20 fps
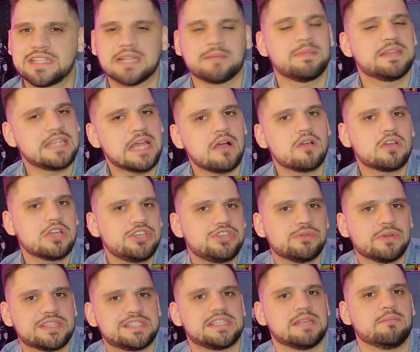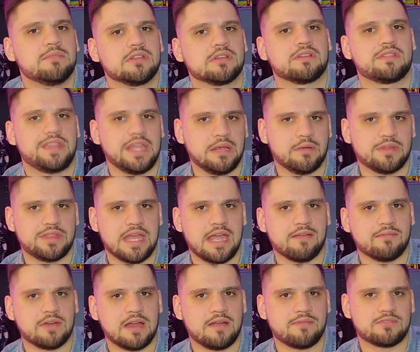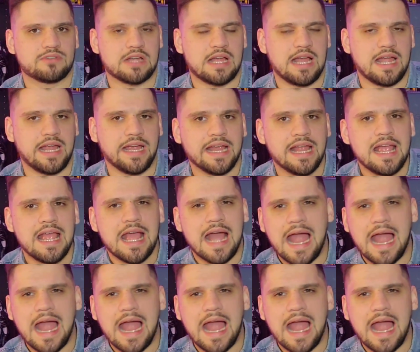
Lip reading: Like Mattel could do a similar thing with Ever After High.